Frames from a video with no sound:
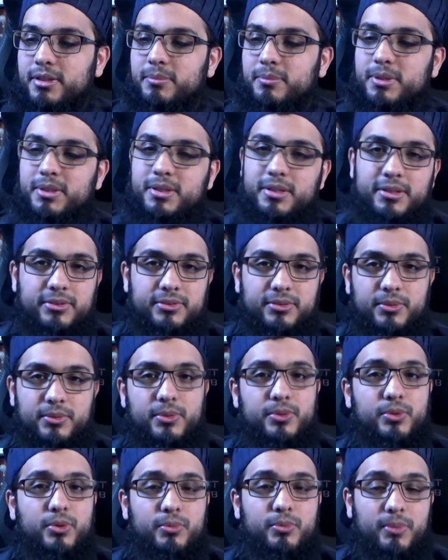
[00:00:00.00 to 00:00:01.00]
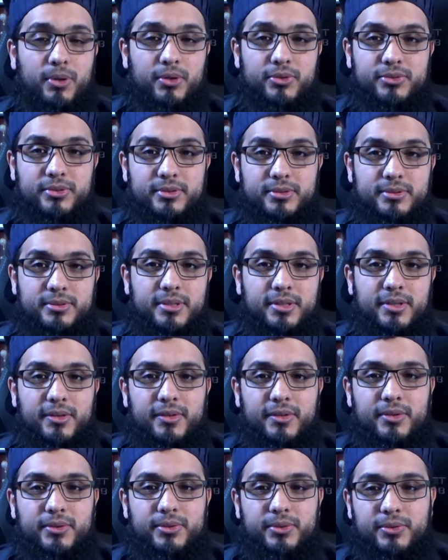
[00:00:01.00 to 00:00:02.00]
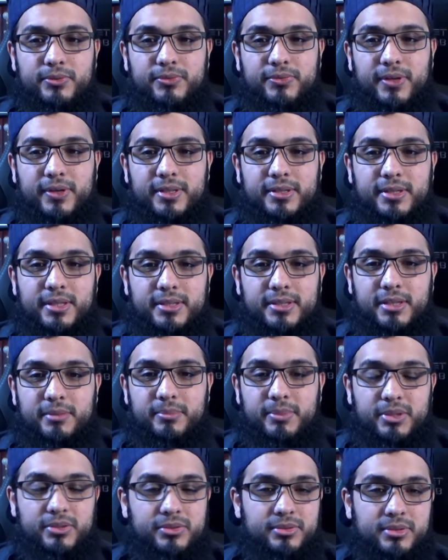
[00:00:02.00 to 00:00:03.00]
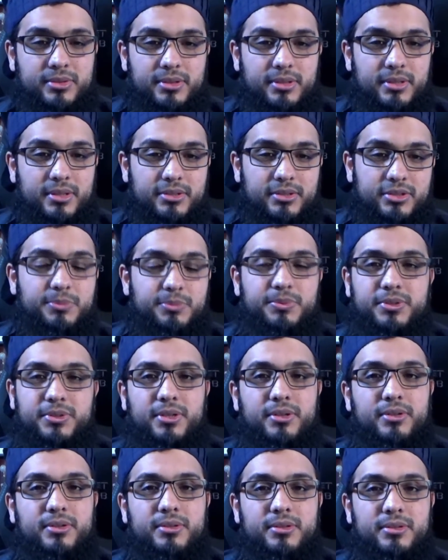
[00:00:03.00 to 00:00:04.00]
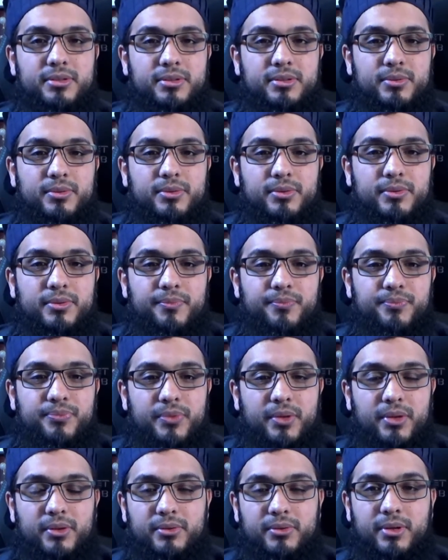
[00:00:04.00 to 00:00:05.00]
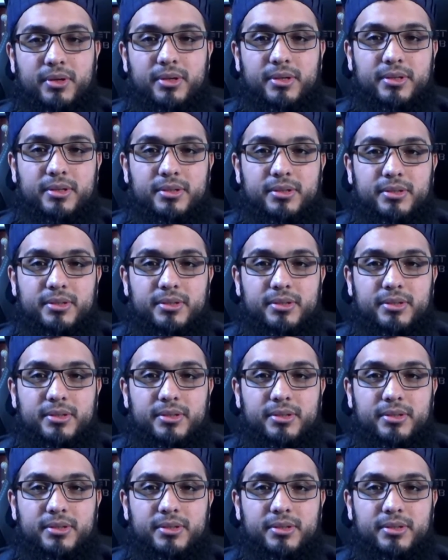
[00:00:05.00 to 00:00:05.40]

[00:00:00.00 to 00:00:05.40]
the Middle East. You go to a mosque and you'll find that there'll be a sheepskin, rug.